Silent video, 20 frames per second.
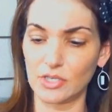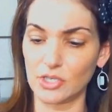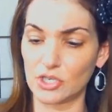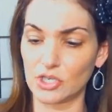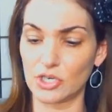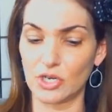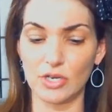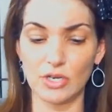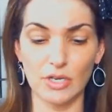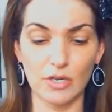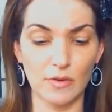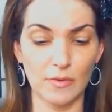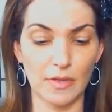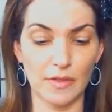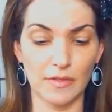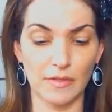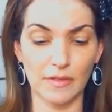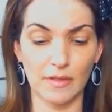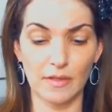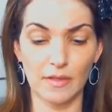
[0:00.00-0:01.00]
show you
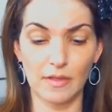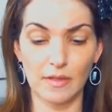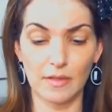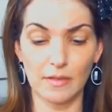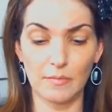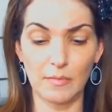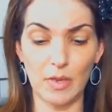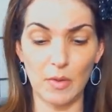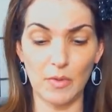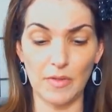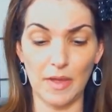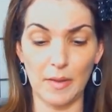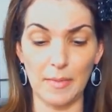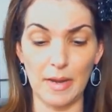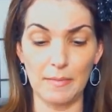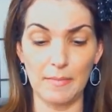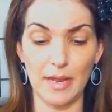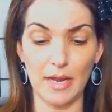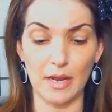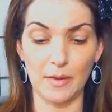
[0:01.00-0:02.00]
with me without
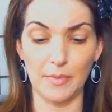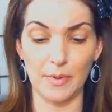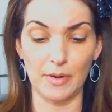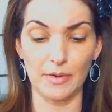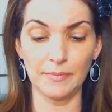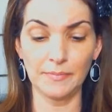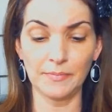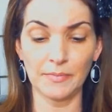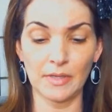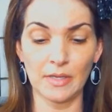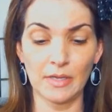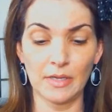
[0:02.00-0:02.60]
my makeup on.